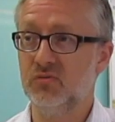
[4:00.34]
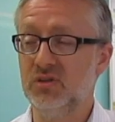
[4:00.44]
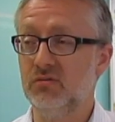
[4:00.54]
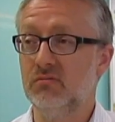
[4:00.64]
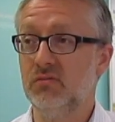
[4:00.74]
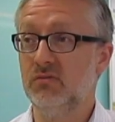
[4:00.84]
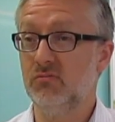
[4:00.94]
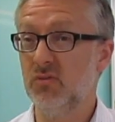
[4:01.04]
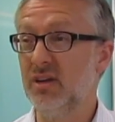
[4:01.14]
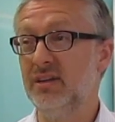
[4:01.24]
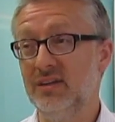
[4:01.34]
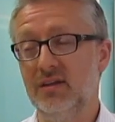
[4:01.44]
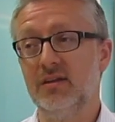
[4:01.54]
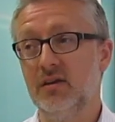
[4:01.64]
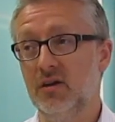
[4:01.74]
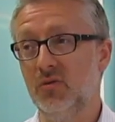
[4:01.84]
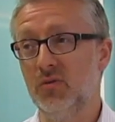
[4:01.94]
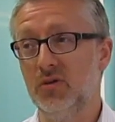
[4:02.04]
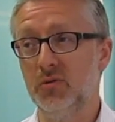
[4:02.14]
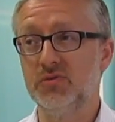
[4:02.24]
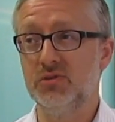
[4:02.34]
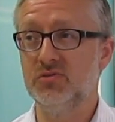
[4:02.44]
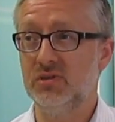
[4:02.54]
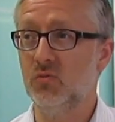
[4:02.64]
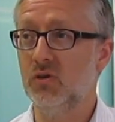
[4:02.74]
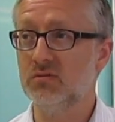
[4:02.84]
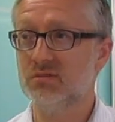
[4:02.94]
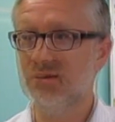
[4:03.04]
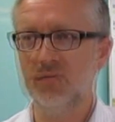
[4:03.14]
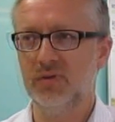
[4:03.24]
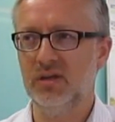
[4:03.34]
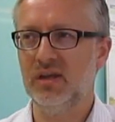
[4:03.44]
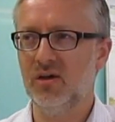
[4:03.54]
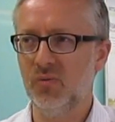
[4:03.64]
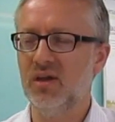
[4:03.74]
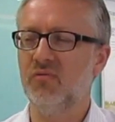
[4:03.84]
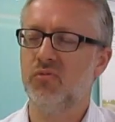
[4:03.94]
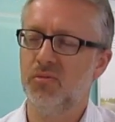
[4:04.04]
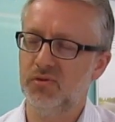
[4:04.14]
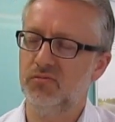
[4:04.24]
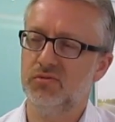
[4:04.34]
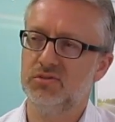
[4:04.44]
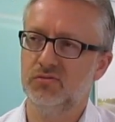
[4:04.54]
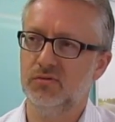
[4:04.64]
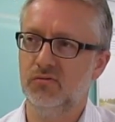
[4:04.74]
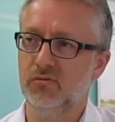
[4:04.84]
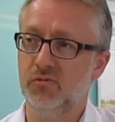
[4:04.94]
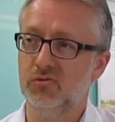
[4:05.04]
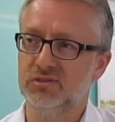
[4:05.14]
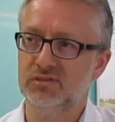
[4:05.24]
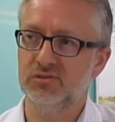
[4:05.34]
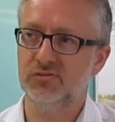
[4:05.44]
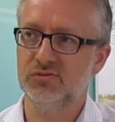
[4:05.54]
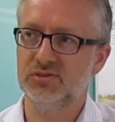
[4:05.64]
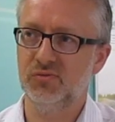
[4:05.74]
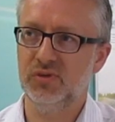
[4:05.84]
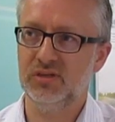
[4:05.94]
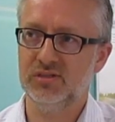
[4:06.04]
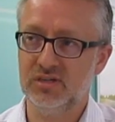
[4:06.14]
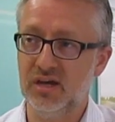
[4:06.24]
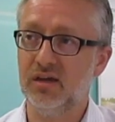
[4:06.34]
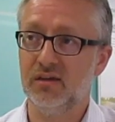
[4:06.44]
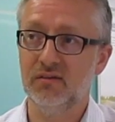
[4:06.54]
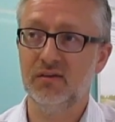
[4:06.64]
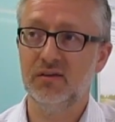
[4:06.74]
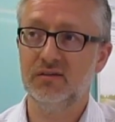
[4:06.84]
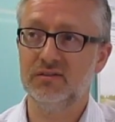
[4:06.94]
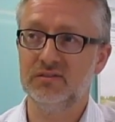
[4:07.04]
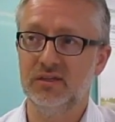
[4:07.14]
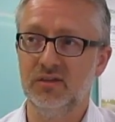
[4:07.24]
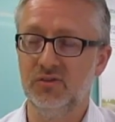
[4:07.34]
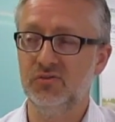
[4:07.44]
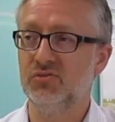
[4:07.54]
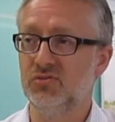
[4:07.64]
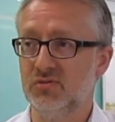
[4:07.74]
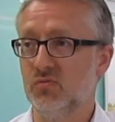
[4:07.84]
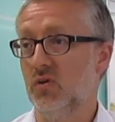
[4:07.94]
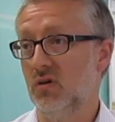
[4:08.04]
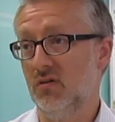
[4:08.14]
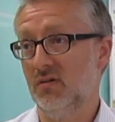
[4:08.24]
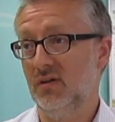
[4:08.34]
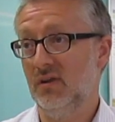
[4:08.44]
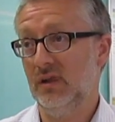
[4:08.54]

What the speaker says: that we really didn't know who was using what. Now we have proper reporting tools, so we can check to see who's used what.